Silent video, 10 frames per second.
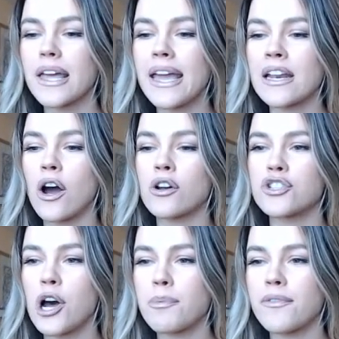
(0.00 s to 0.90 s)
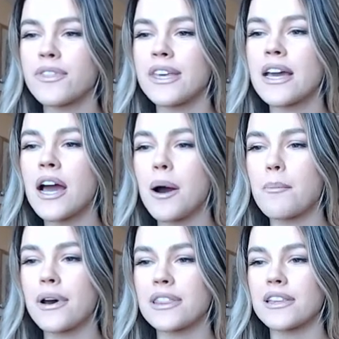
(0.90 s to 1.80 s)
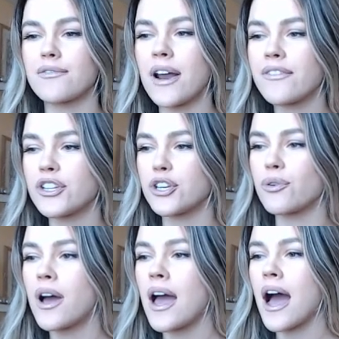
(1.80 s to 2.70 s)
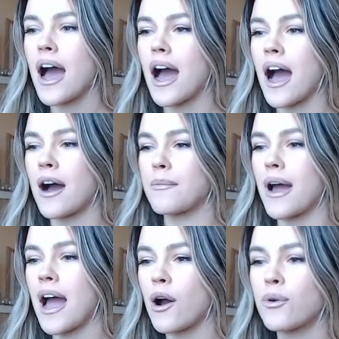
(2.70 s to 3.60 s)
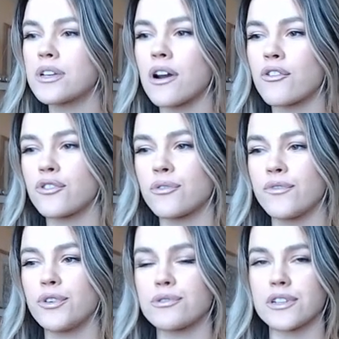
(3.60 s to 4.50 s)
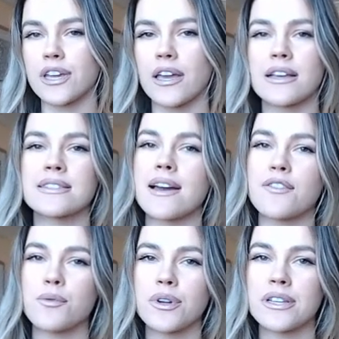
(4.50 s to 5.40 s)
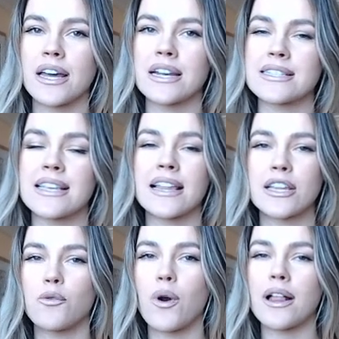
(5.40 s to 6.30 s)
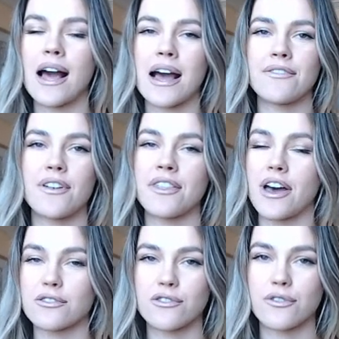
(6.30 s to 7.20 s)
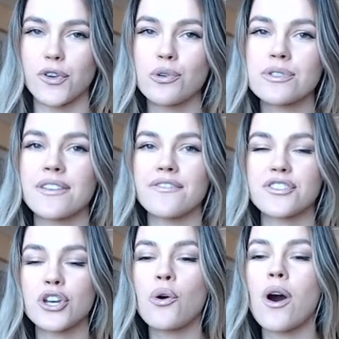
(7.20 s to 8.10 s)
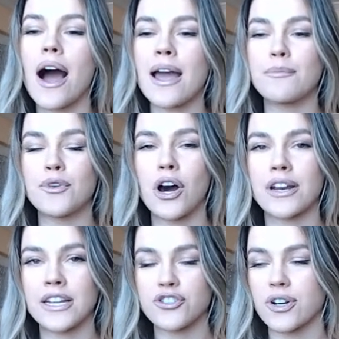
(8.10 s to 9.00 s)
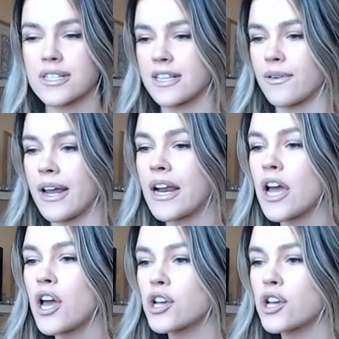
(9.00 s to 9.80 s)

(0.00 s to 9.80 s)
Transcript: And on top of the monthly revenue, how are the reviews looking? Is everyone that is selling well have 1,000 reviews? If so, I am not interested, right?